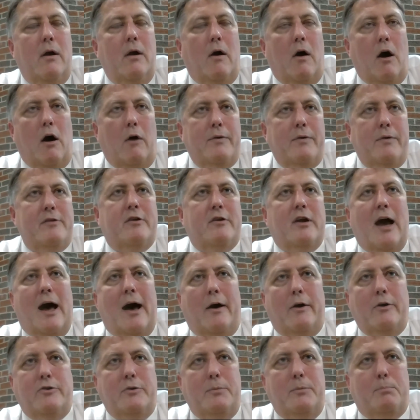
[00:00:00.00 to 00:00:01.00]
all these
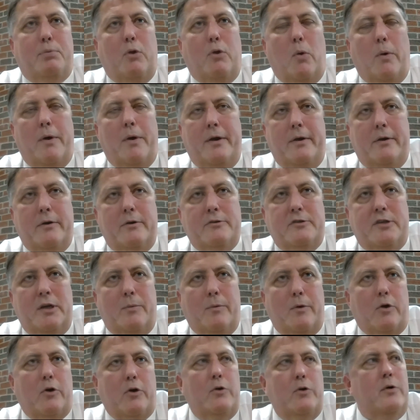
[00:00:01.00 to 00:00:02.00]
college employers that
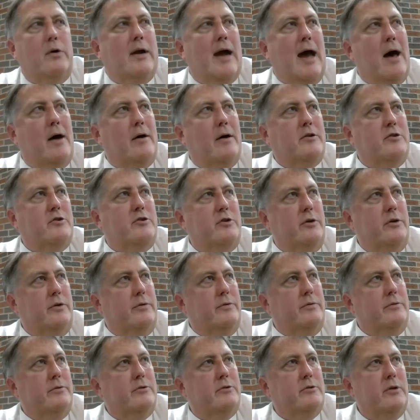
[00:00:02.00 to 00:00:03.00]
recruit college
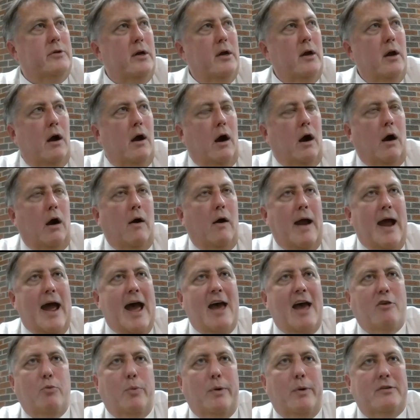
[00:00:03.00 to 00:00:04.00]
students are
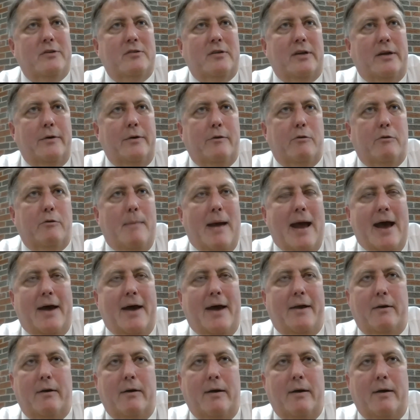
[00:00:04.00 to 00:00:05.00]
asked what skills
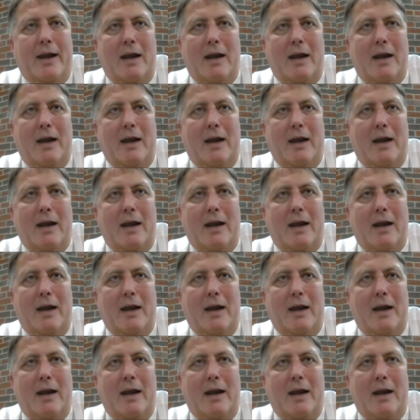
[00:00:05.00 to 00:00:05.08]
matter.